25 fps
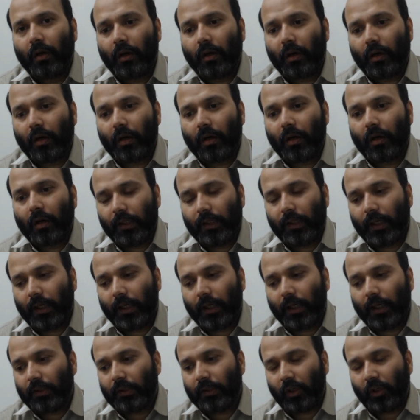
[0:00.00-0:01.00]

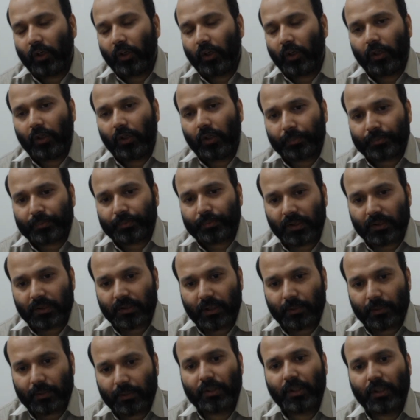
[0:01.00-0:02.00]
regarding the optional
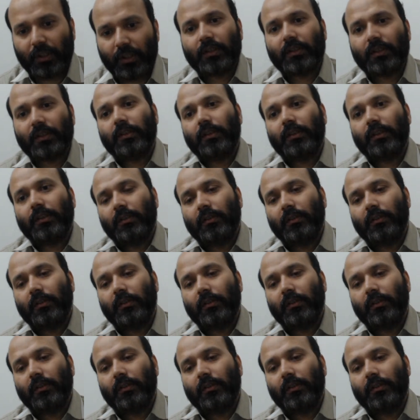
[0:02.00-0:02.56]
subject,